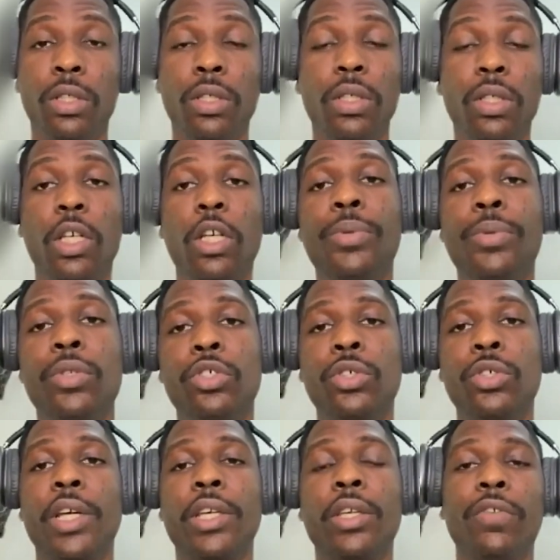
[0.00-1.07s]
help you
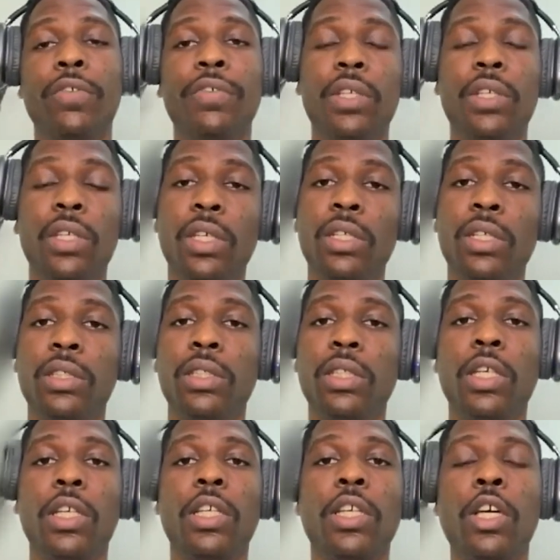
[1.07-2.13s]
track your fitness,
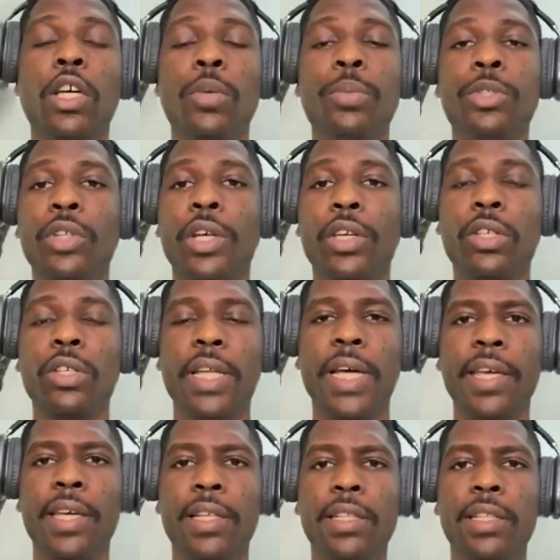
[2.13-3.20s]
help you track your
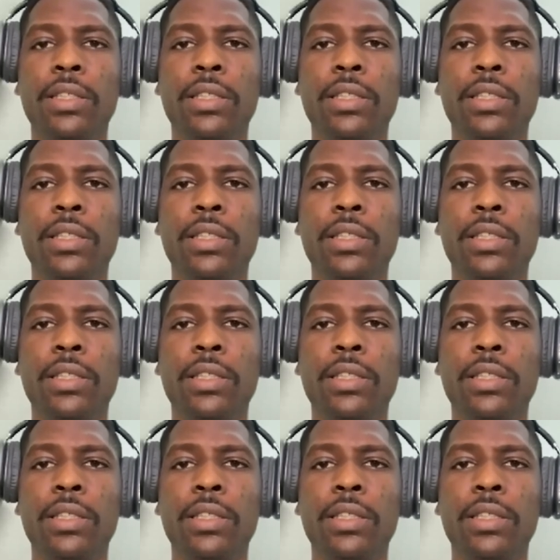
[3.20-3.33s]
diets,